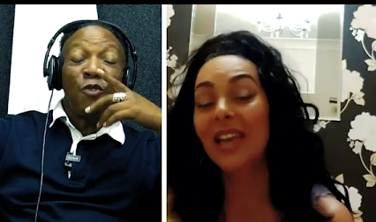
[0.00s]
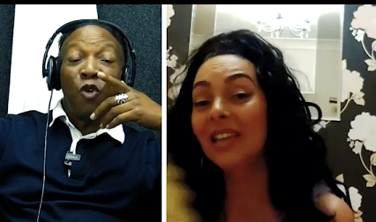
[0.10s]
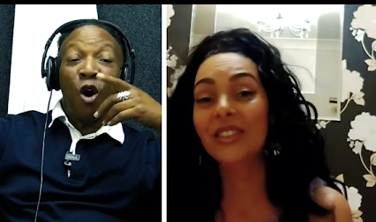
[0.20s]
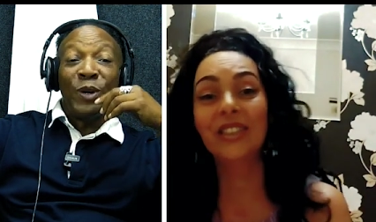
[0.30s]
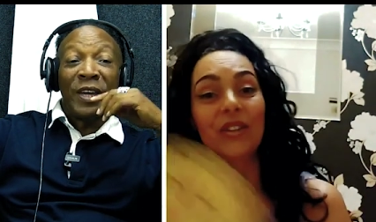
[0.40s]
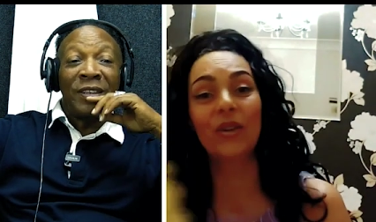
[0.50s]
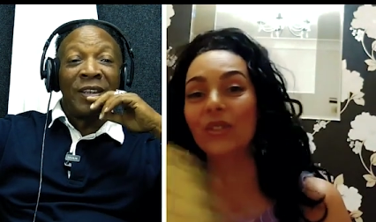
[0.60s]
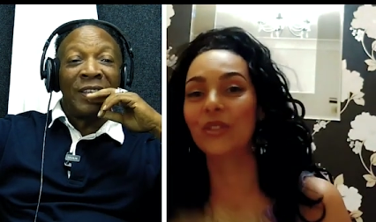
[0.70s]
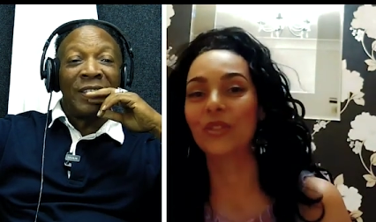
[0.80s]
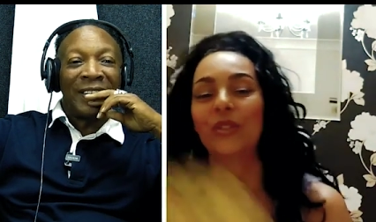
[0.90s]
Speaker 1: You yes, she did
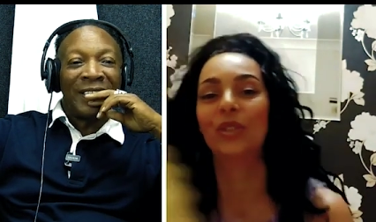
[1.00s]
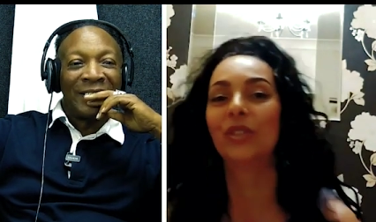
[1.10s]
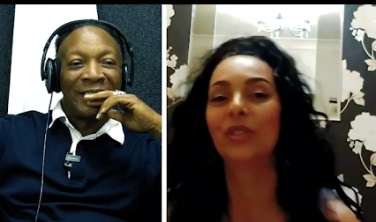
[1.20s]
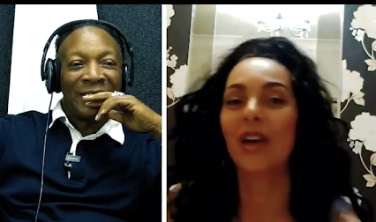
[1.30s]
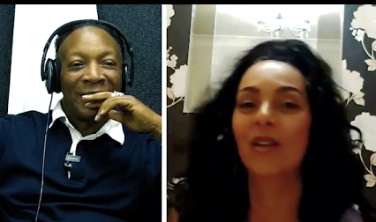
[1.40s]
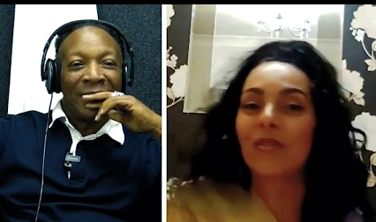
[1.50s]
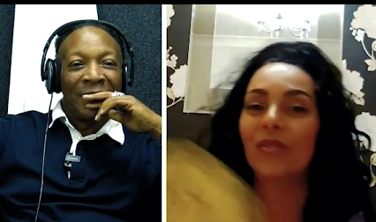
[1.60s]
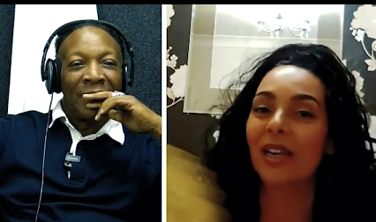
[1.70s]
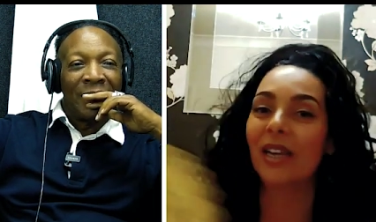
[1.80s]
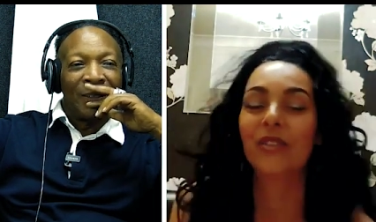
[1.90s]
also
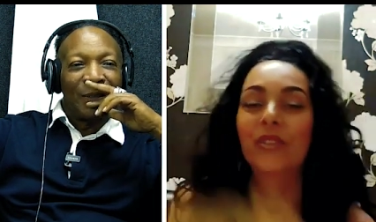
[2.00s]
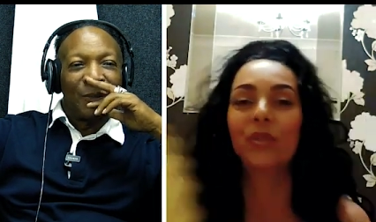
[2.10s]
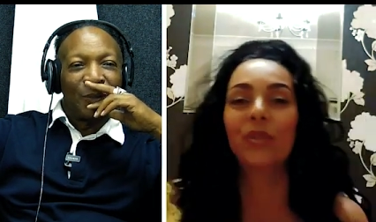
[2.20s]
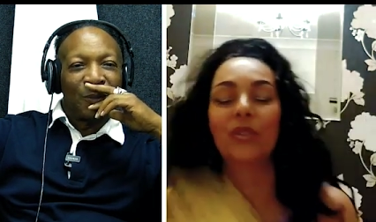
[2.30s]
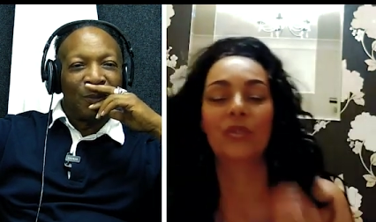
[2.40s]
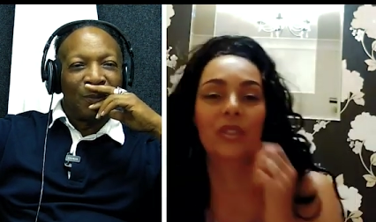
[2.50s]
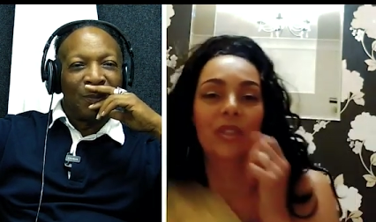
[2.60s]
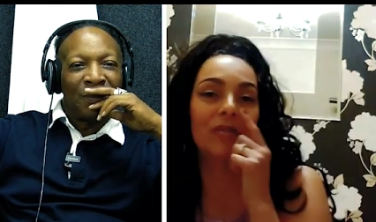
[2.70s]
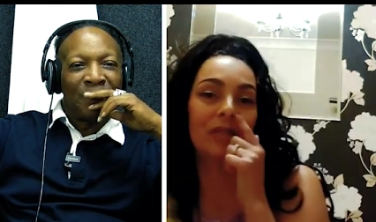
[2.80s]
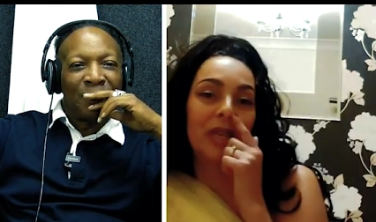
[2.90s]
Speaker 2: stuff, and I did sorts
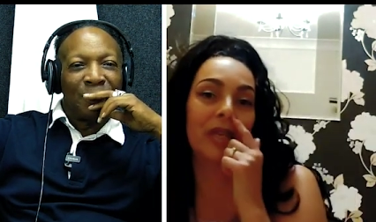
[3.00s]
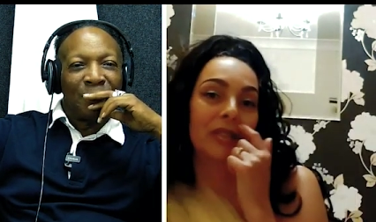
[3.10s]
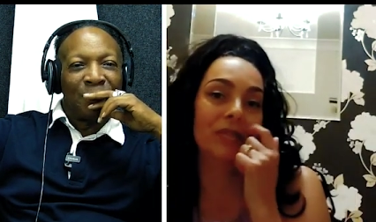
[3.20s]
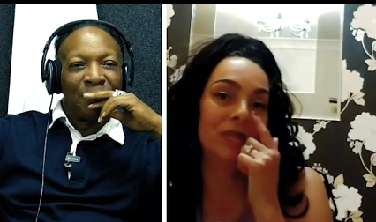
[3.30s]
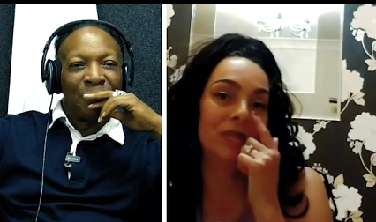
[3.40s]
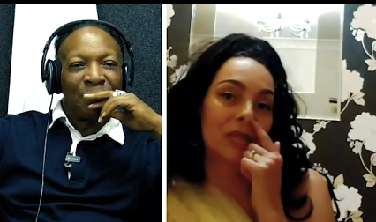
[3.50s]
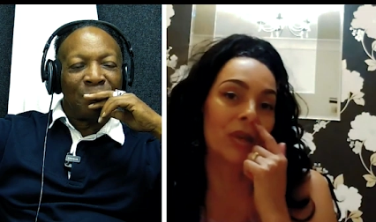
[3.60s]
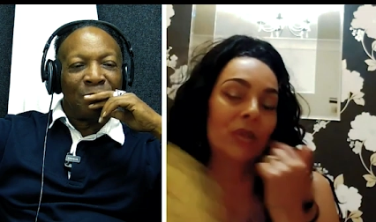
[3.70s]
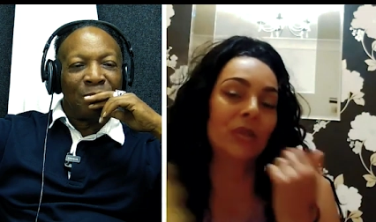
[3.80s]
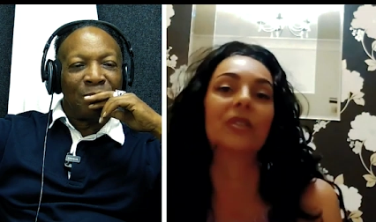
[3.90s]
of stuff. Yeah,
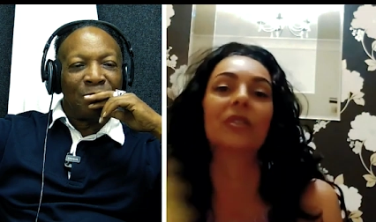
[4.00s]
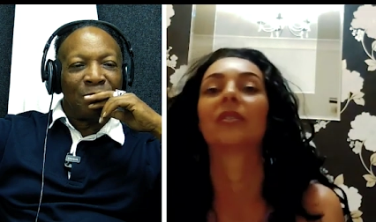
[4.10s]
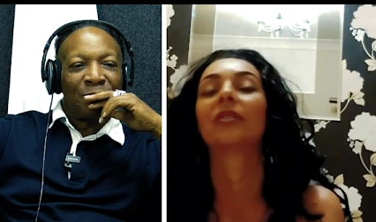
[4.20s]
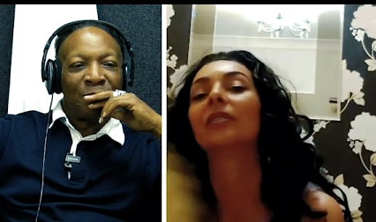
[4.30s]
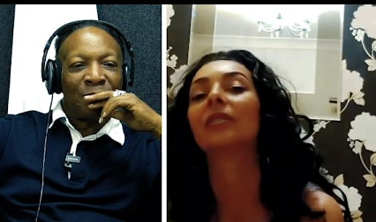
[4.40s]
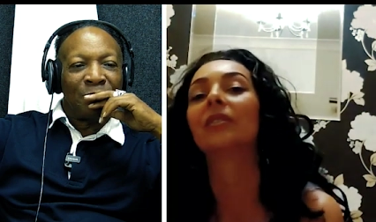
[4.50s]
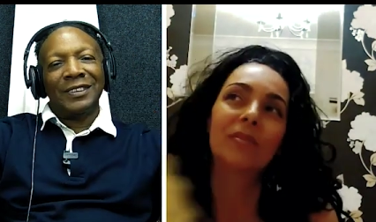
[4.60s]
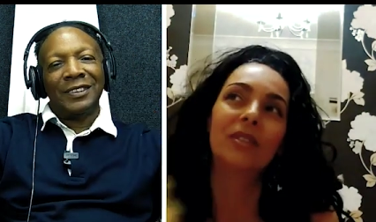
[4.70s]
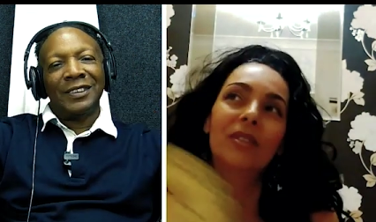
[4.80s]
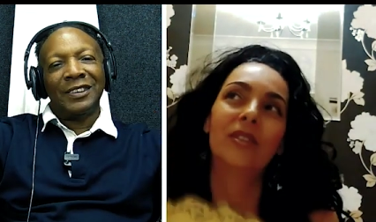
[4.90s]
different songs.
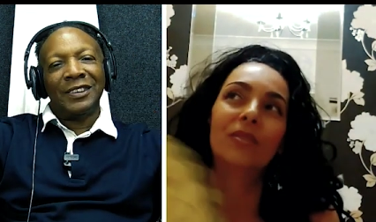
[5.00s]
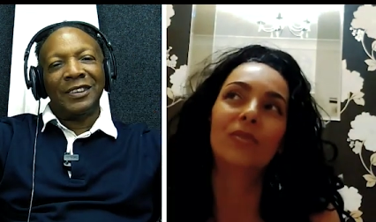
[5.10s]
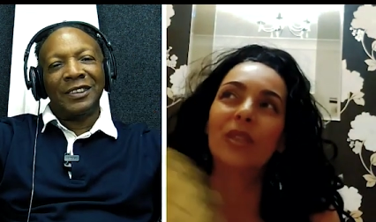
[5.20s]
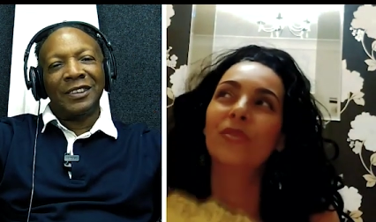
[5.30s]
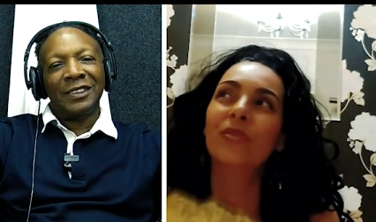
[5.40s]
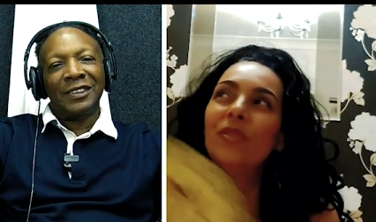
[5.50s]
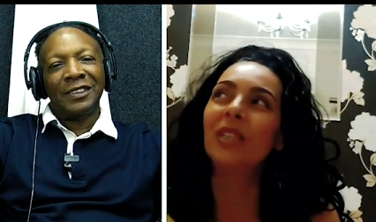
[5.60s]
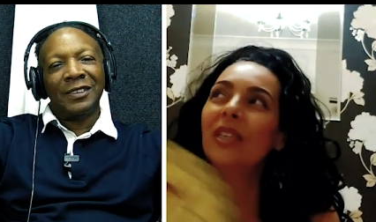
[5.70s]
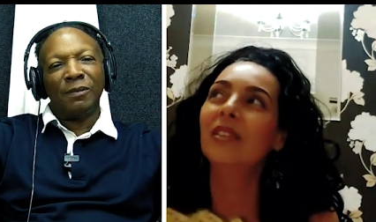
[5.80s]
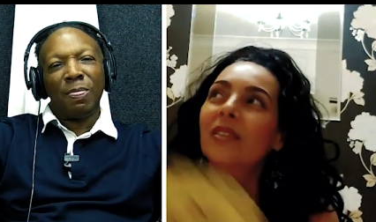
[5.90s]

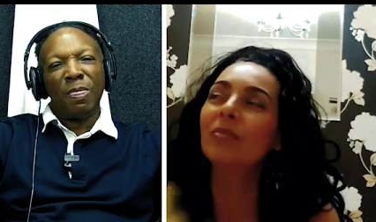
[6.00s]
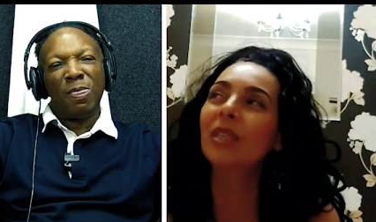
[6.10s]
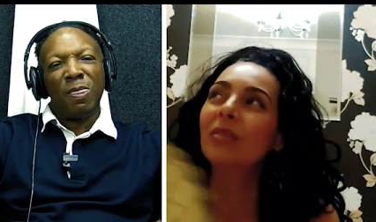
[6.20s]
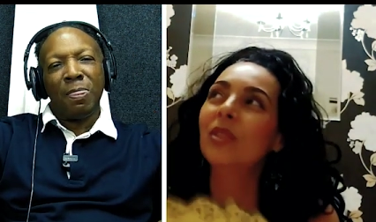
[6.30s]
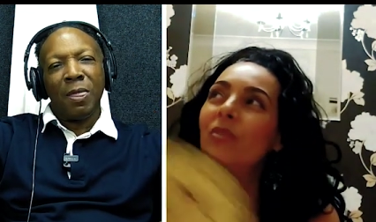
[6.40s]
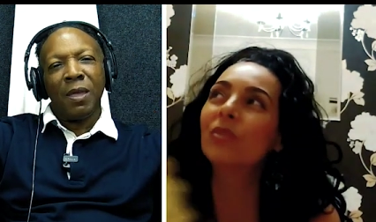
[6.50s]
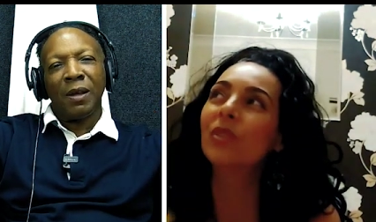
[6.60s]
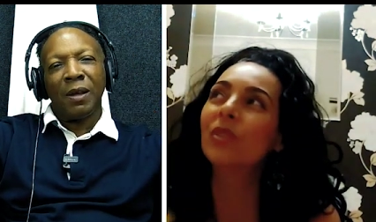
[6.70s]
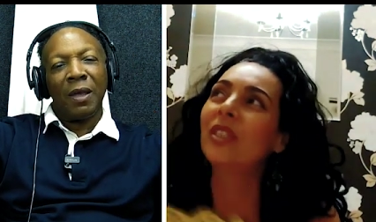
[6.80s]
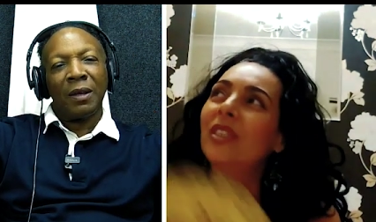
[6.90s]
Fifteen,
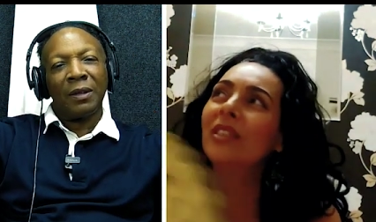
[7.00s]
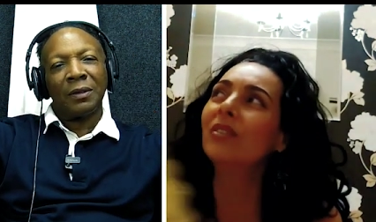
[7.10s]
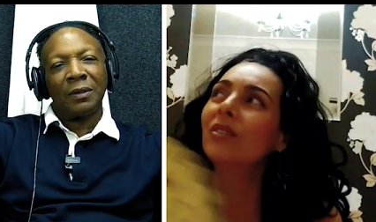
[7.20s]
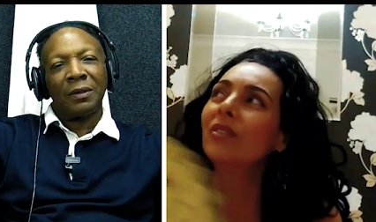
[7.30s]
maybe fifteen